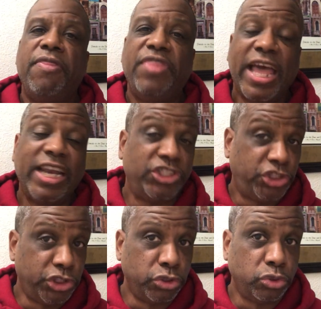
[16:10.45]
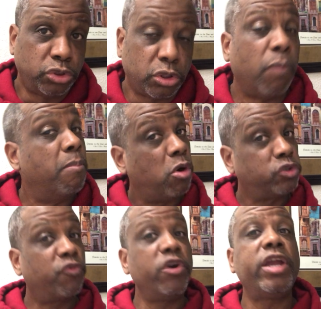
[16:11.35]
that is used
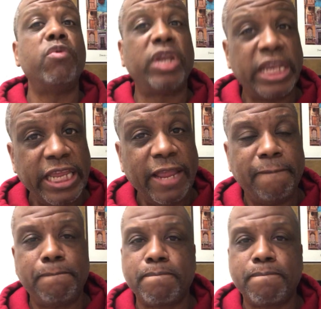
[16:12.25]
most frequently